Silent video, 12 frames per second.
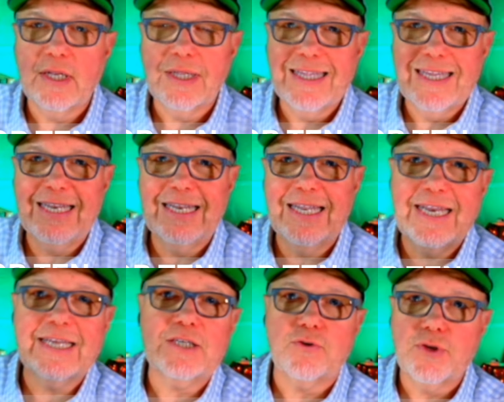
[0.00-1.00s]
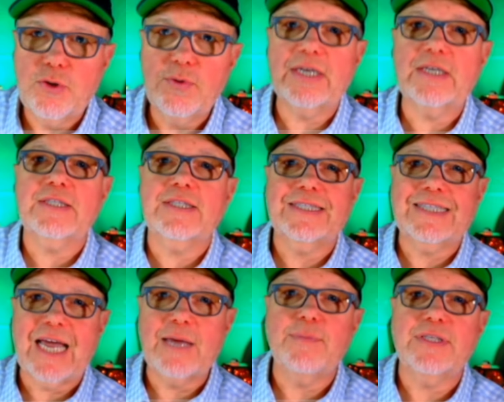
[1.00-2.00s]
Linux or Unix
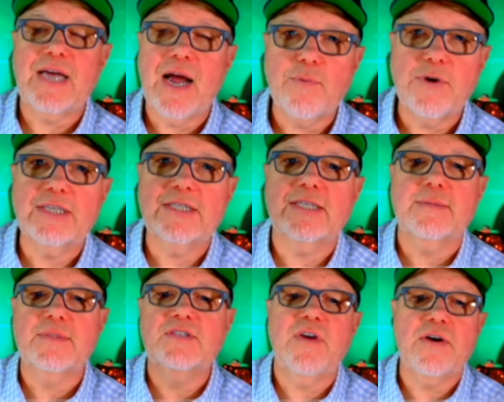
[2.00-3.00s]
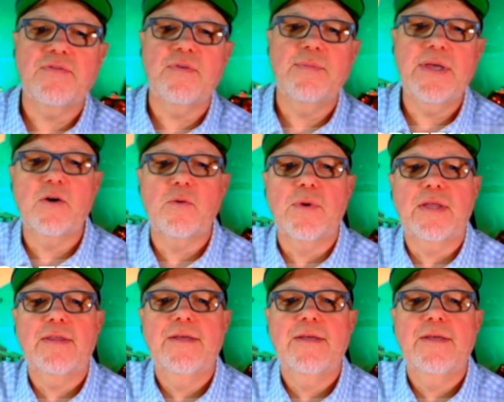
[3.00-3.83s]
type operating systems is very familiar with.